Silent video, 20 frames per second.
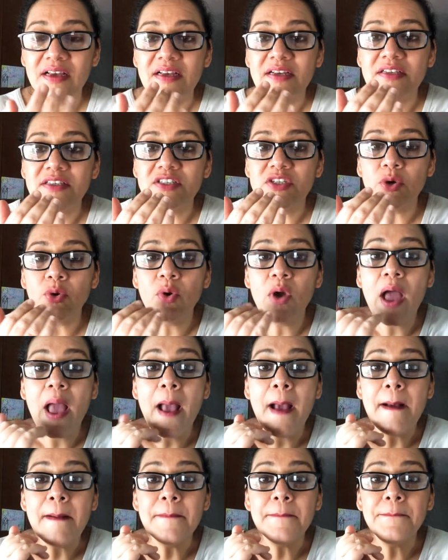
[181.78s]
So
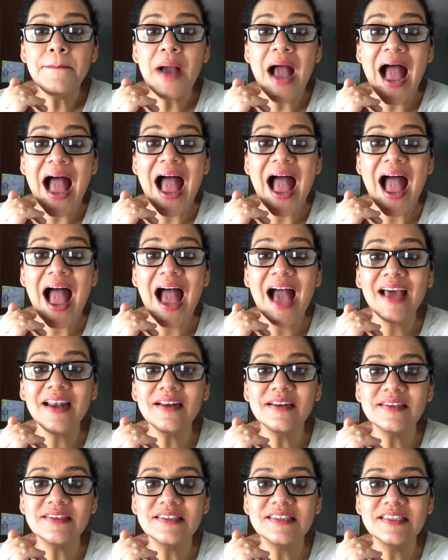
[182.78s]

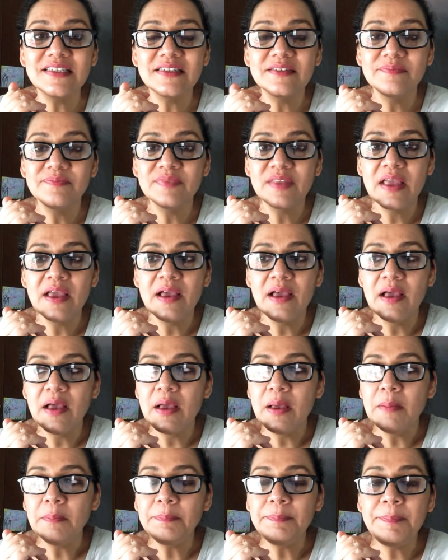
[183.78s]
parrot,
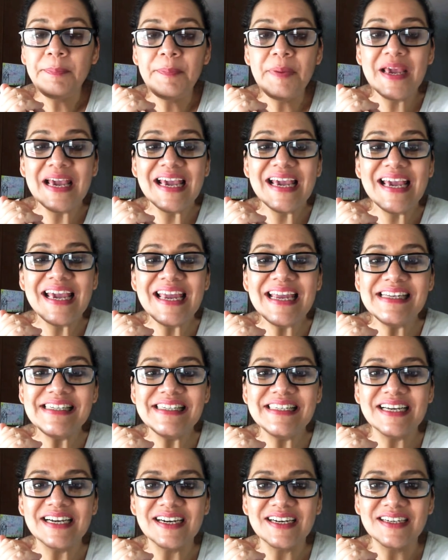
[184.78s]

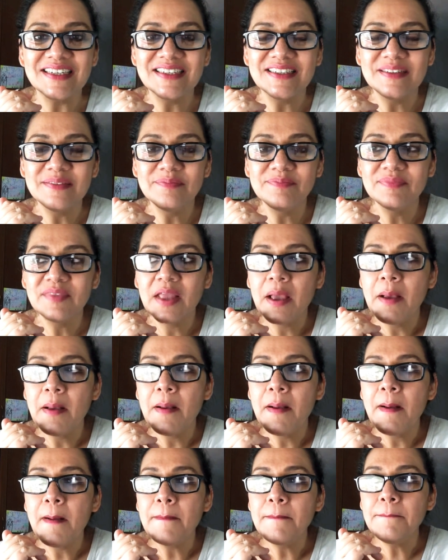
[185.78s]
pita,
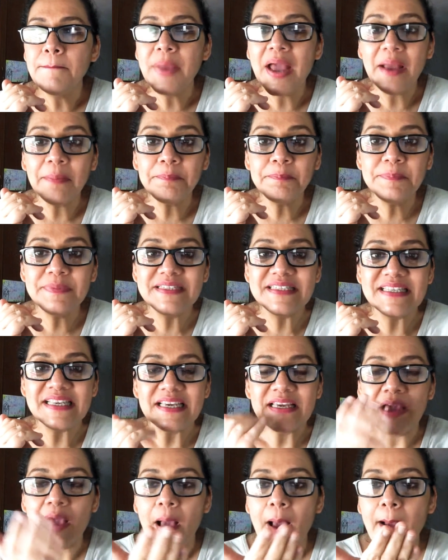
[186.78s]
Pepsi,
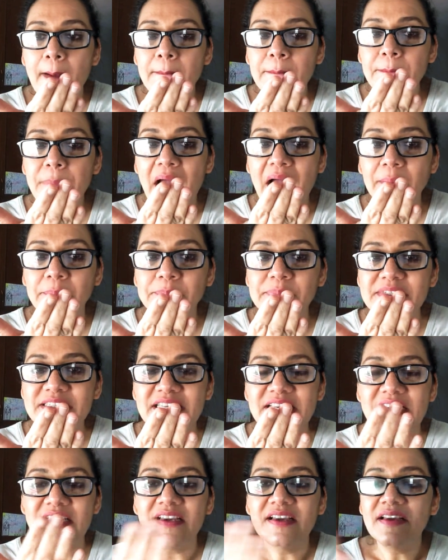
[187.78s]

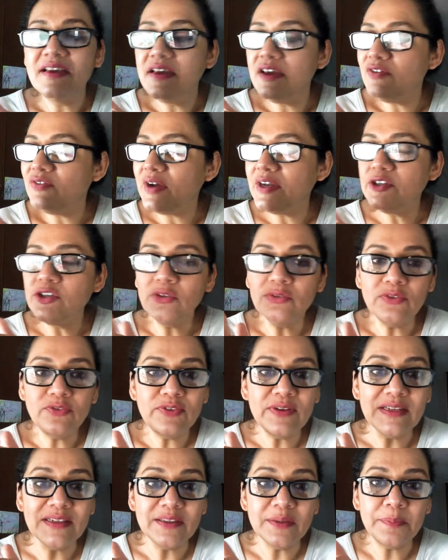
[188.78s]
Pepsi. If I don't
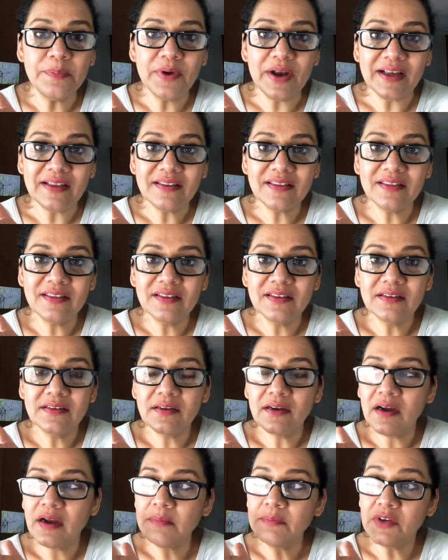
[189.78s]
feel the breath,
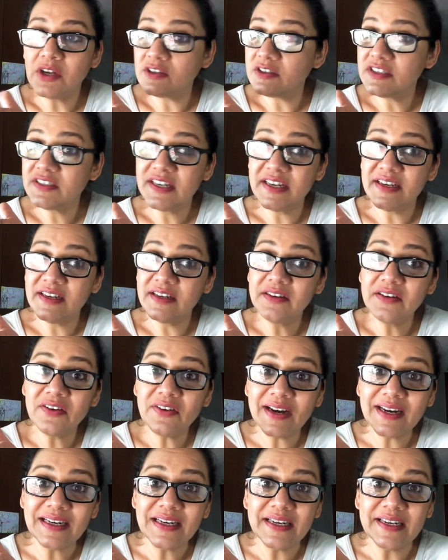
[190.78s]
I'm not saying it
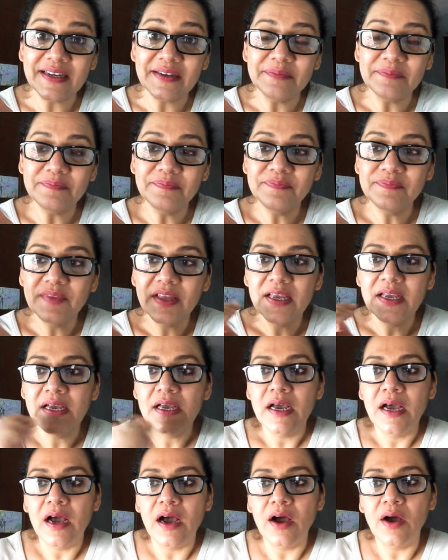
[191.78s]
correctly.
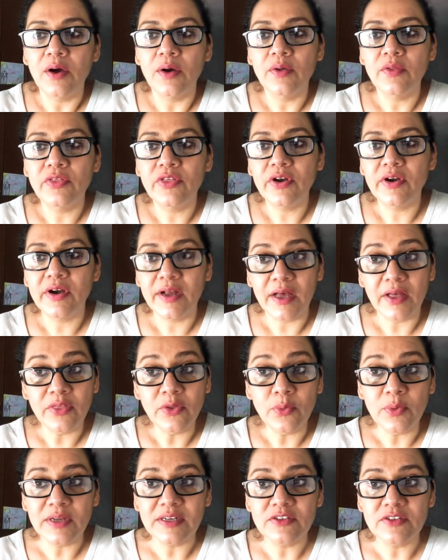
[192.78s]
There are other
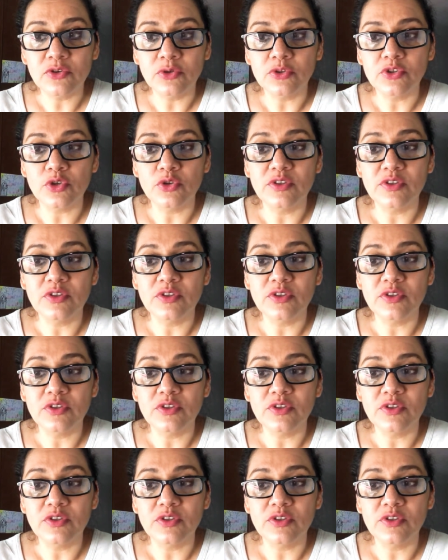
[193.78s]
ones also.